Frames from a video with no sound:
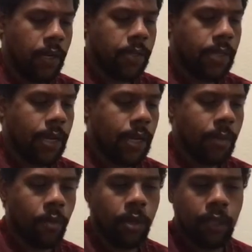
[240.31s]
in a second,
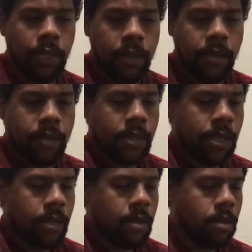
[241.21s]
I'm going to lean this
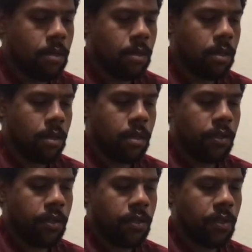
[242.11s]
in
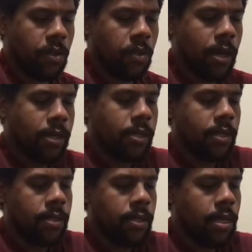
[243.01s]
just so you guys
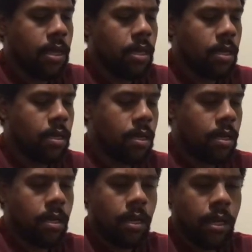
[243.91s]
can see
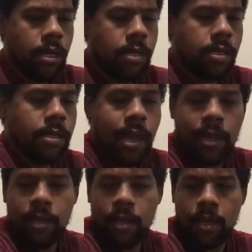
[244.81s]

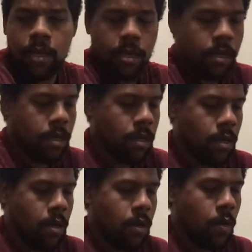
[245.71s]
exactly
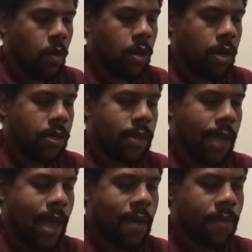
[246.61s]
what it is I
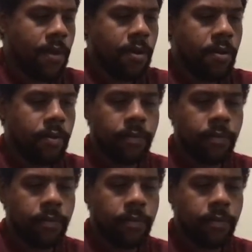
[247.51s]
have here.